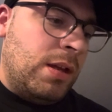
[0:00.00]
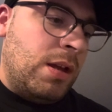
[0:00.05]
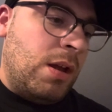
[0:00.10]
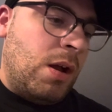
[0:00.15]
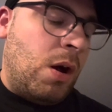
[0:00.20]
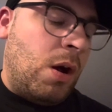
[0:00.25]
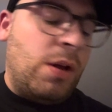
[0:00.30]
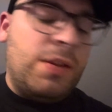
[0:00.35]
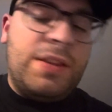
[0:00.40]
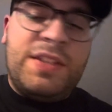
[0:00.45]

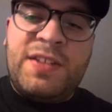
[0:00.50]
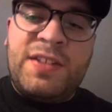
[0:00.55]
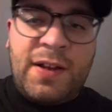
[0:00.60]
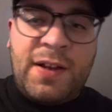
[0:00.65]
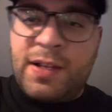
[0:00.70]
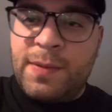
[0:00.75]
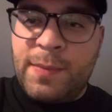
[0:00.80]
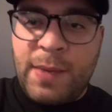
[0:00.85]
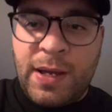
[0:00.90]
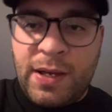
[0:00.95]
all the
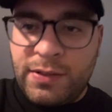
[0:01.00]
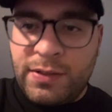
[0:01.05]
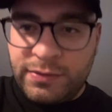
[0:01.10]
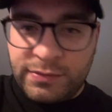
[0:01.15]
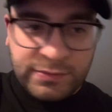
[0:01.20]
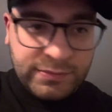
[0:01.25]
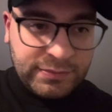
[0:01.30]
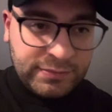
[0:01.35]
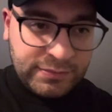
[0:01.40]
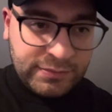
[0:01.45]
talk about
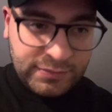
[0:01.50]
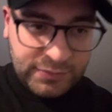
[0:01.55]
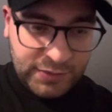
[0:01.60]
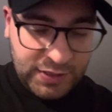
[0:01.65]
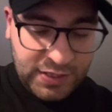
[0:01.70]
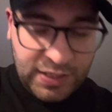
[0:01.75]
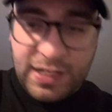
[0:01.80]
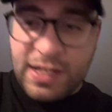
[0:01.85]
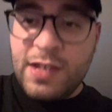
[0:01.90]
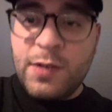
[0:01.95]

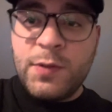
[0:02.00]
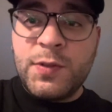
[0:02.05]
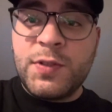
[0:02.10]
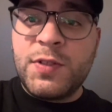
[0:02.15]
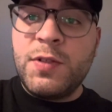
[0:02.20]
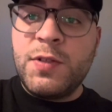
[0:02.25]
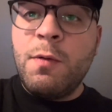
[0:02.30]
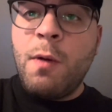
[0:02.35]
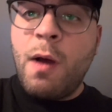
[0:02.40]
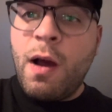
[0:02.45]
the Eagles'
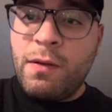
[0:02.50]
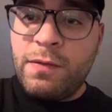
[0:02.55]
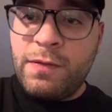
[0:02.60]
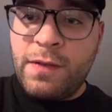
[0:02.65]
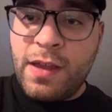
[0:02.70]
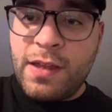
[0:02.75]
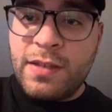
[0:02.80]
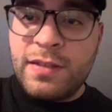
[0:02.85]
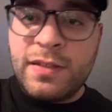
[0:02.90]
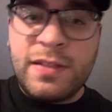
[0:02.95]
new
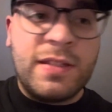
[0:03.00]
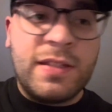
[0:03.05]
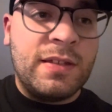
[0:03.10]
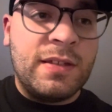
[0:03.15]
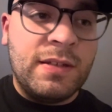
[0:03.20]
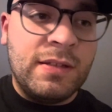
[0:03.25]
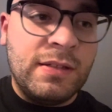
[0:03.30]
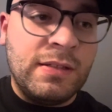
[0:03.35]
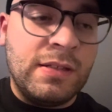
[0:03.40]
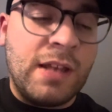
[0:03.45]
offense,
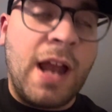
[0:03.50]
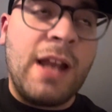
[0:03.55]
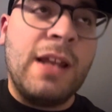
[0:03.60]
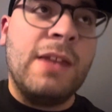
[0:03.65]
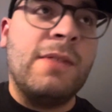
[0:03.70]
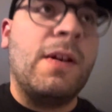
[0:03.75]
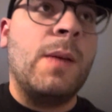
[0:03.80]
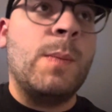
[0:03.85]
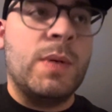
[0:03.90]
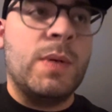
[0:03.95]

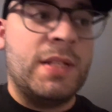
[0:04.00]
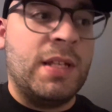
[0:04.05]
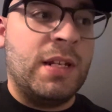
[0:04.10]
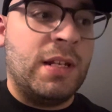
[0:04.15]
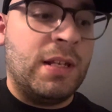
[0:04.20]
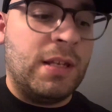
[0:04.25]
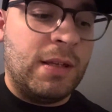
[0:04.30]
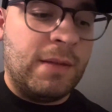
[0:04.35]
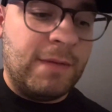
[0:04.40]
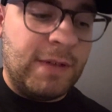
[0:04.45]

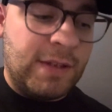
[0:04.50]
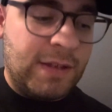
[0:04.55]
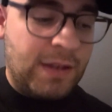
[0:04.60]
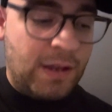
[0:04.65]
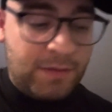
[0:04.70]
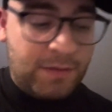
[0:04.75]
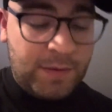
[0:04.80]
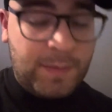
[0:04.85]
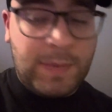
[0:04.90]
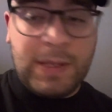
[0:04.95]
95%
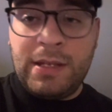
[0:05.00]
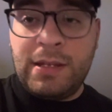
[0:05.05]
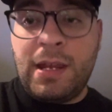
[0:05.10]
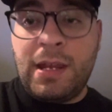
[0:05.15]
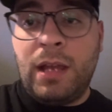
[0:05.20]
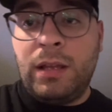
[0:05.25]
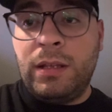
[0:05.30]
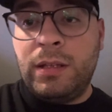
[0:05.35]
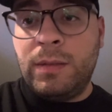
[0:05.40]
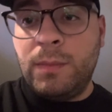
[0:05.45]
of it being
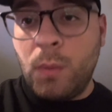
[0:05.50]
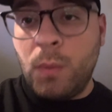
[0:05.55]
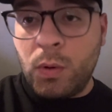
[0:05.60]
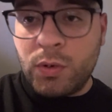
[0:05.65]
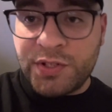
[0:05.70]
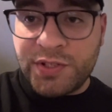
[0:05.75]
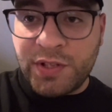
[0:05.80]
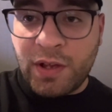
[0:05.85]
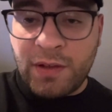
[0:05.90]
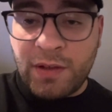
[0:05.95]
Kellen
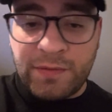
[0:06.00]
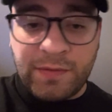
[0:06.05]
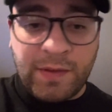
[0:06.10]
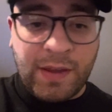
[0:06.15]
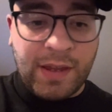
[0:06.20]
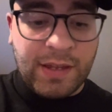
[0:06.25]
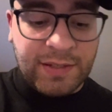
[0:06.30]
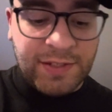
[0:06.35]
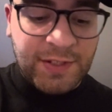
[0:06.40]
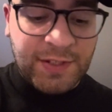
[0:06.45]
Moore's
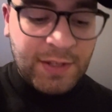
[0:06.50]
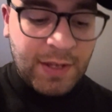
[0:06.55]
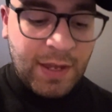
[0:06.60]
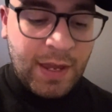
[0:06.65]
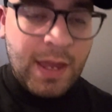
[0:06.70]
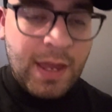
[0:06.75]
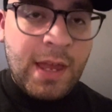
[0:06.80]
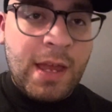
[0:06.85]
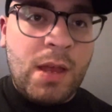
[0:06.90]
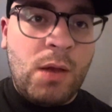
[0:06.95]
offense,
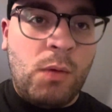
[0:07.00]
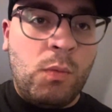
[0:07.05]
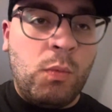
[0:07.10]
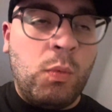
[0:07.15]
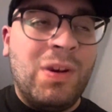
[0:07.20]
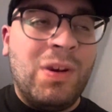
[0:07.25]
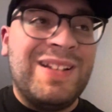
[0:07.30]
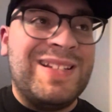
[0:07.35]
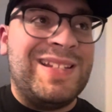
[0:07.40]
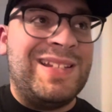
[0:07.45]

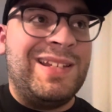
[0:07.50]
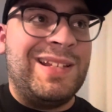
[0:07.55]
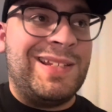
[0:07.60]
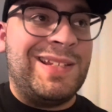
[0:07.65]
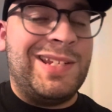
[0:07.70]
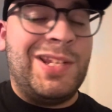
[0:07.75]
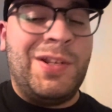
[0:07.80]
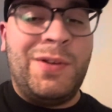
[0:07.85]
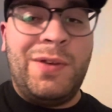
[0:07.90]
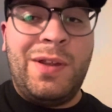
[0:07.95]
what is Nick
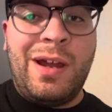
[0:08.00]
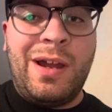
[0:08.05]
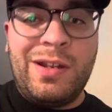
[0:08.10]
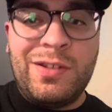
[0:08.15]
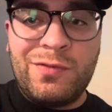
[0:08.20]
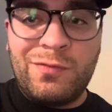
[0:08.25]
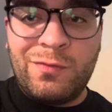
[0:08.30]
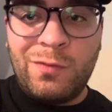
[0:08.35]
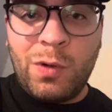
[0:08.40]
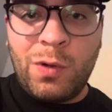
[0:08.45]

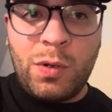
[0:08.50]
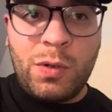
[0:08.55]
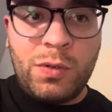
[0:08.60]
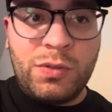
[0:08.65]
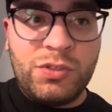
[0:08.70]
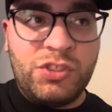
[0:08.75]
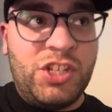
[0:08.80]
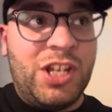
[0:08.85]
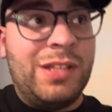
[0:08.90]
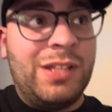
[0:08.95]
Sirianni's role,
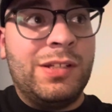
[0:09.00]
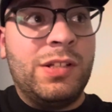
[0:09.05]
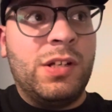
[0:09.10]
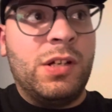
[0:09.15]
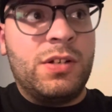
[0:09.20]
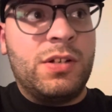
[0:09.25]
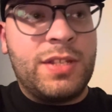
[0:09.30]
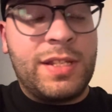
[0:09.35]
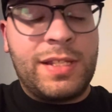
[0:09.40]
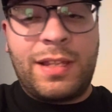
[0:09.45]
Jalen
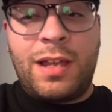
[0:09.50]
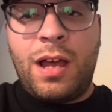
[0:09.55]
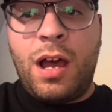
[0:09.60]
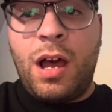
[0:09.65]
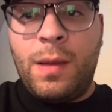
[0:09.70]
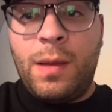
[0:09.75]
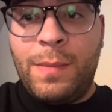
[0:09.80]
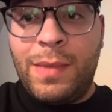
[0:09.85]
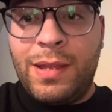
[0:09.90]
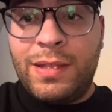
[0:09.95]
Hurts'
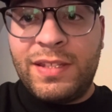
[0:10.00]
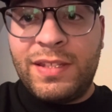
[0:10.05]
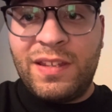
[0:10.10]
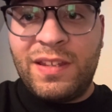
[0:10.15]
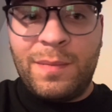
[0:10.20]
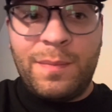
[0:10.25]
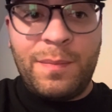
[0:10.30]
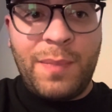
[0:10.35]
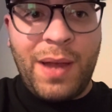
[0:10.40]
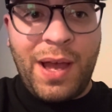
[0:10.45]
comments
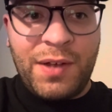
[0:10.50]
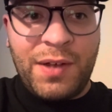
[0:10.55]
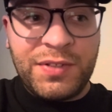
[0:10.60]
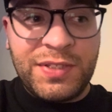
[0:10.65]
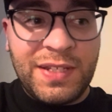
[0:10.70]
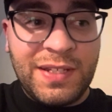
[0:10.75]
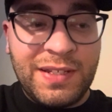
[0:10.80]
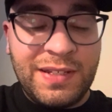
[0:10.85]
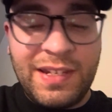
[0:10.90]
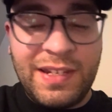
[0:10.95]

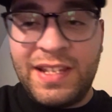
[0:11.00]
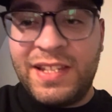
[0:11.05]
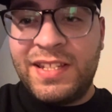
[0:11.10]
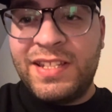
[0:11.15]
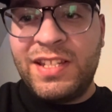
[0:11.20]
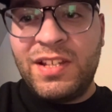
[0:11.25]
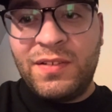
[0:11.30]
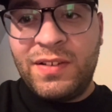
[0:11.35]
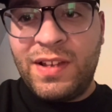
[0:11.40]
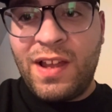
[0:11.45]
about Nick
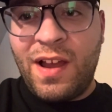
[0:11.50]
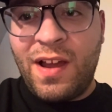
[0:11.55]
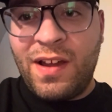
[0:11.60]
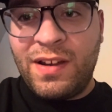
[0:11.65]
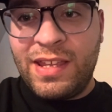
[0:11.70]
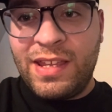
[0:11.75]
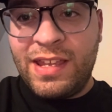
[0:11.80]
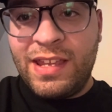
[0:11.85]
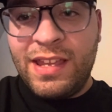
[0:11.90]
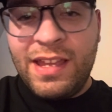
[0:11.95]

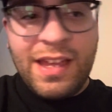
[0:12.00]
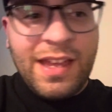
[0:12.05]
Sirianni,